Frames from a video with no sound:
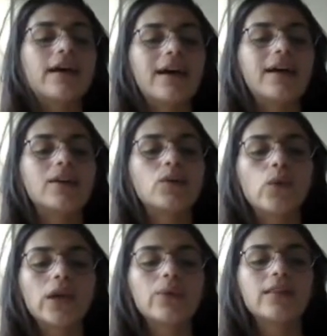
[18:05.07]
And
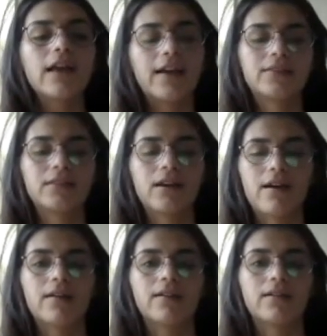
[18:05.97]
we will end
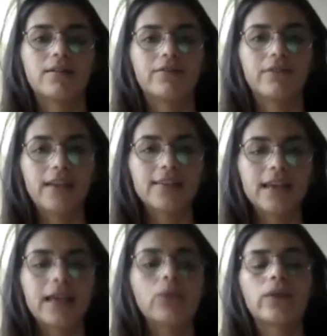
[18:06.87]
our
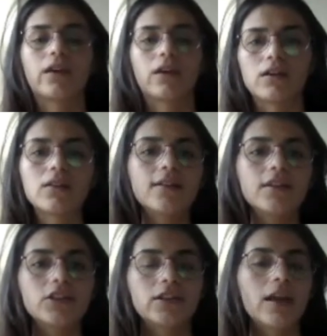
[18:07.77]
essay with a
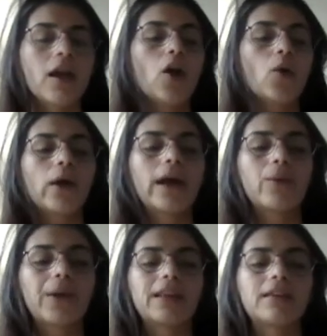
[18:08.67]
conclusion
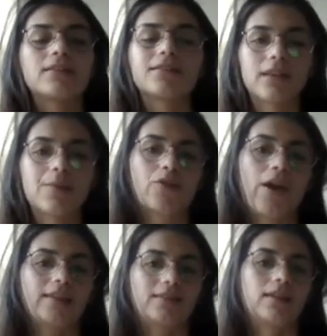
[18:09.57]
where we need to
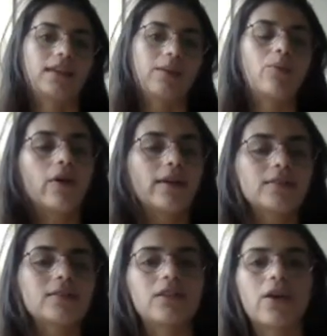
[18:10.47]
summarize the key
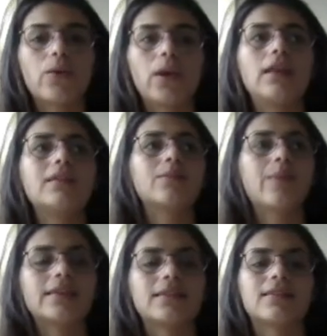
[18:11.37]
points. So we need
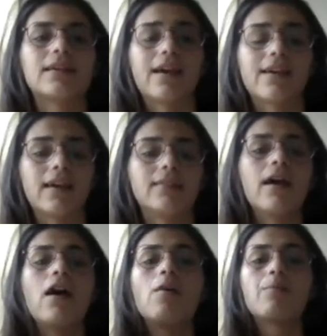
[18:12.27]
to basically,
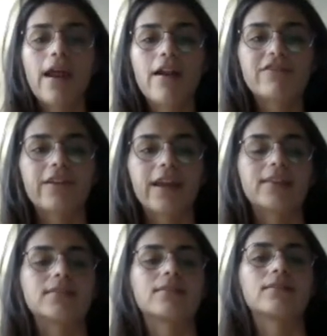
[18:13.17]
again,
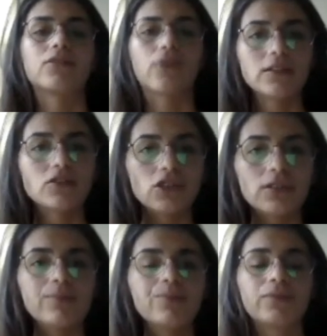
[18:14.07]
paraphrase the
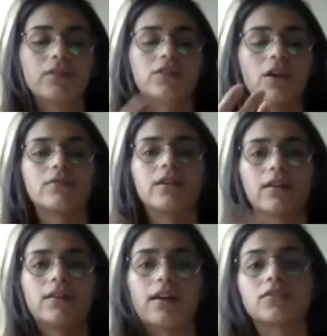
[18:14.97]
question. So
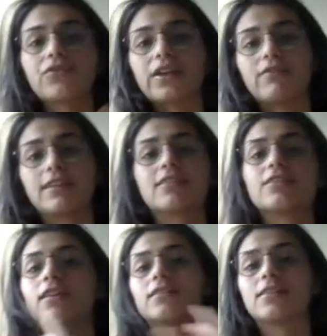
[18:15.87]
there are a lot of
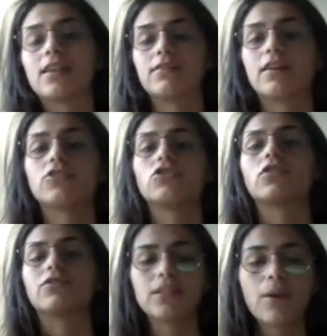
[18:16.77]
advantages and
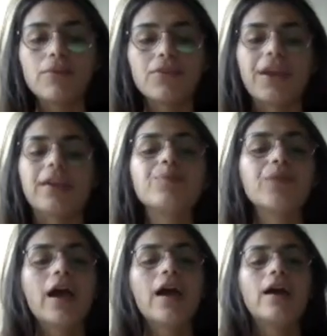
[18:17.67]
disadvantages of
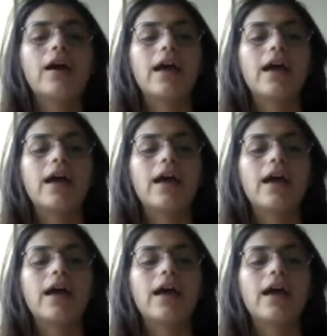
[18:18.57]
something.